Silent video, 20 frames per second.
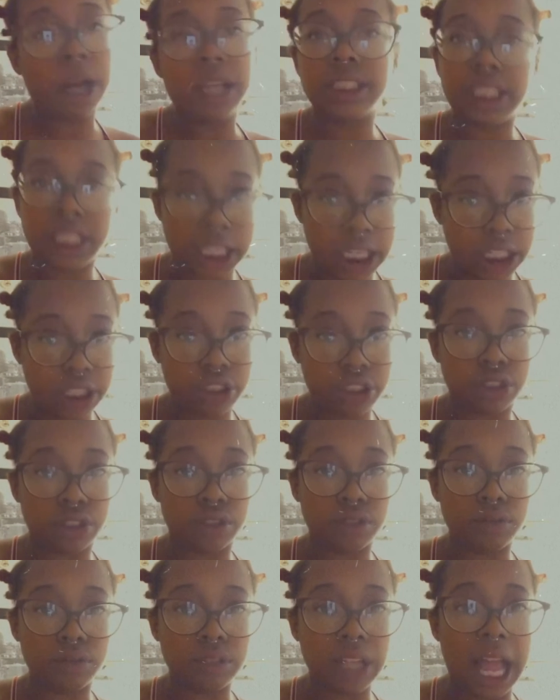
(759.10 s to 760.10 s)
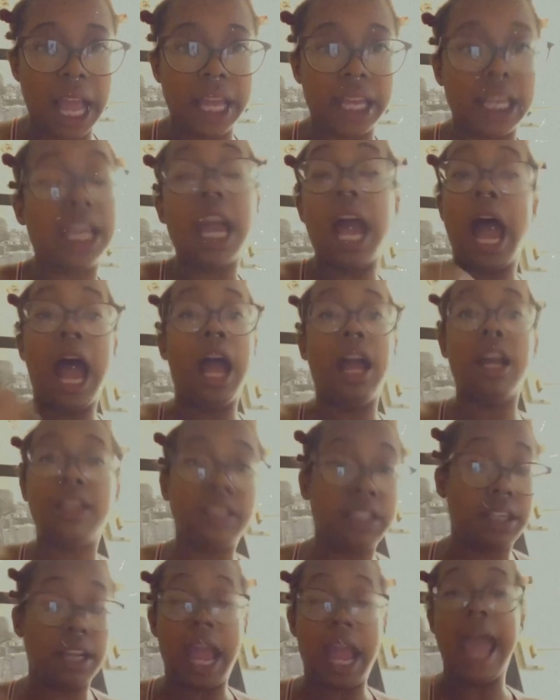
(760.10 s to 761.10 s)
needs you. Like,
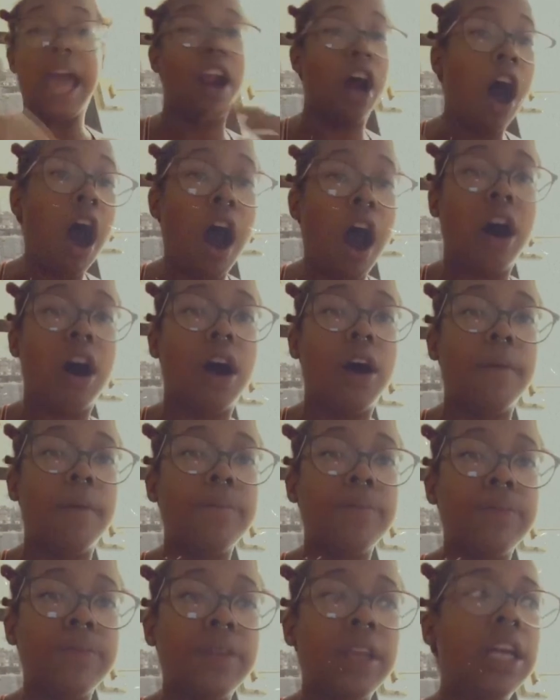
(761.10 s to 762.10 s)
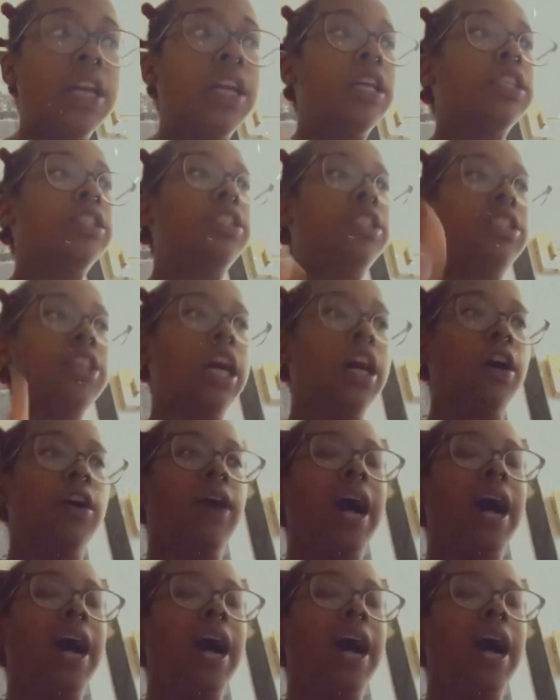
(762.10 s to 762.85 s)
at all. So